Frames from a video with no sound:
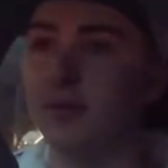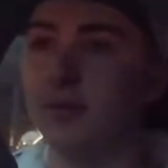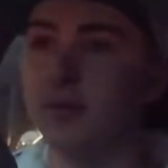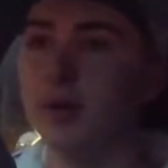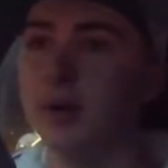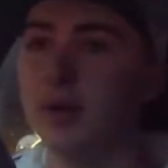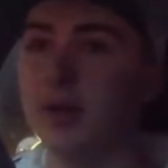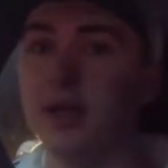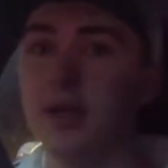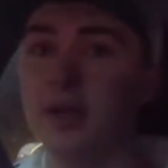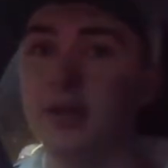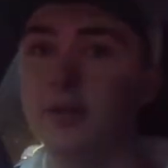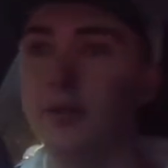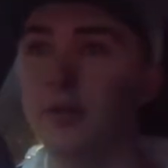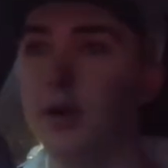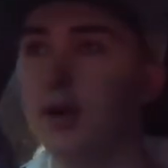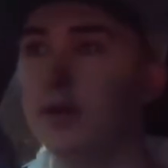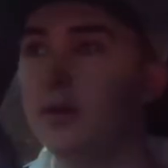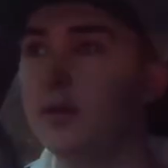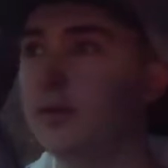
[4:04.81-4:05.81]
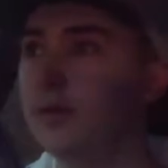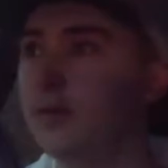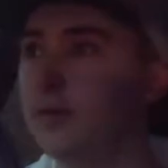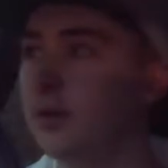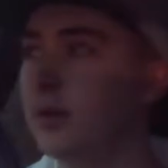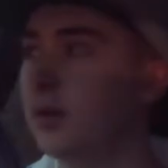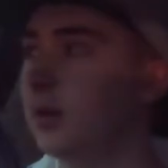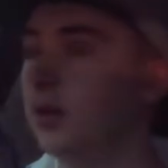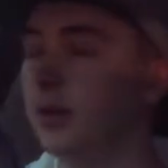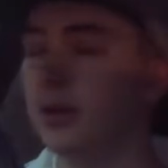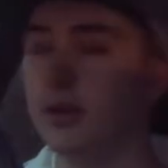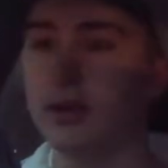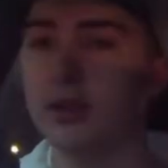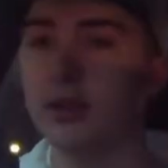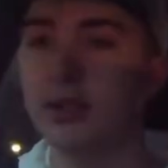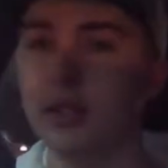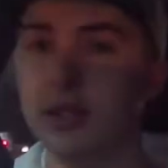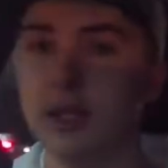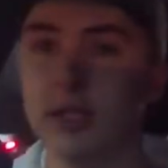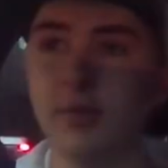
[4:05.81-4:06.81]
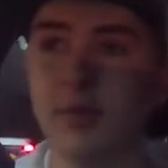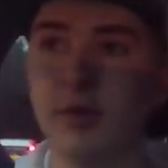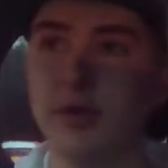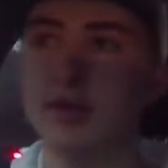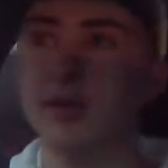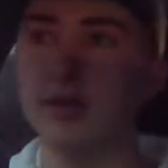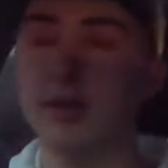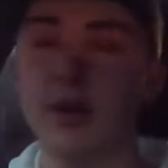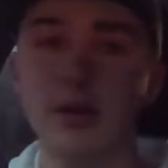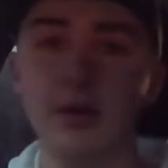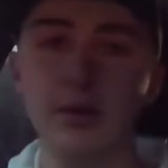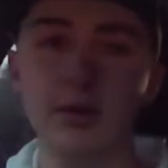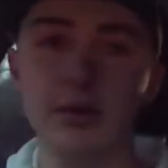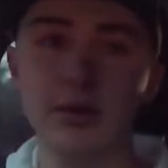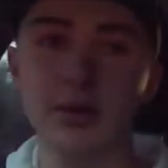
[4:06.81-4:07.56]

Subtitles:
when I had them off like 6 months ago,